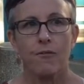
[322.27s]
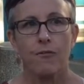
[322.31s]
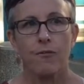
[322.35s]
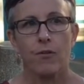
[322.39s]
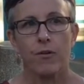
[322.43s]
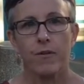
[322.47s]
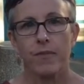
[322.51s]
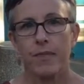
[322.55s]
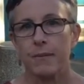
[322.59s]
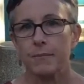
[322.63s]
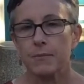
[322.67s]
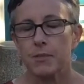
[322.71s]

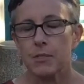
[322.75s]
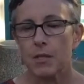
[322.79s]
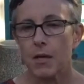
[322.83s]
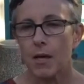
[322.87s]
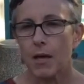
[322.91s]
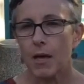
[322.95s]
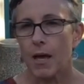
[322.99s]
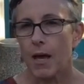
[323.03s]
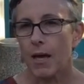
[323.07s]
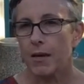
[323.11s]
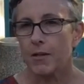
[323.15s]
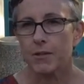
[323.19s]
for them
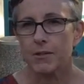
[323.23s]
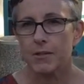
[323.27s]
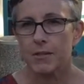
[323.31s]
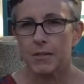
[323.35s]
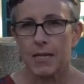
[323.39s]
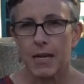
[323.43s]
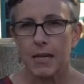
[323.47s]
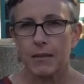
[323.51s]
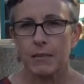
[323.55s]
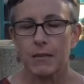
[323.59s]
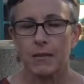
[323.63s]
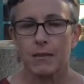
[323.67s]
to
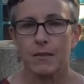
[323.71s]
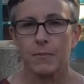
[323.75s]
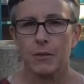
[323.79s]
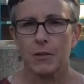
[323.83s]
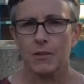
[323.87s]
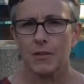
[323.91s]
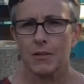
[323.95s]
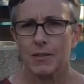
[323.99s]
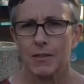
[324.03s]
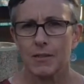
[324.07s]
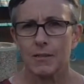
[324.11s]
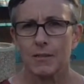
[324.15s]
understand the
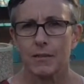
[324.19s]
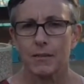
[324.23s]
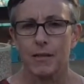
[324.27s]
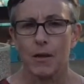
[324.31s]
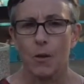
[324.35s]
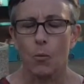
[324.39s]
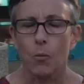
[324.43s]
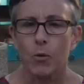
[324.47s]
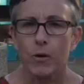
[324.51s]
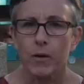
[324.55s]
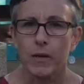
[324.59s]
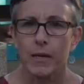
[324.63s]
communities that
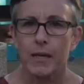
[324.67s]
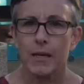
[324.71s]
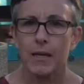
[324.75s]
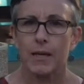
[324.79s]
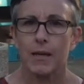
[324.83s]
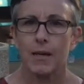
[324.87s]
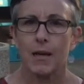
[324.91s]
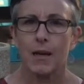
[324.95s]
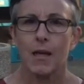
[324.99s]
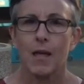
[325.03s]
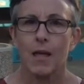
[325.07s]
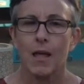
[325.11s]
they work
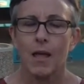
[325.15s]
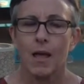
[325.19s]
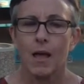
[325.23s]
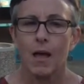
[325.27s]
in.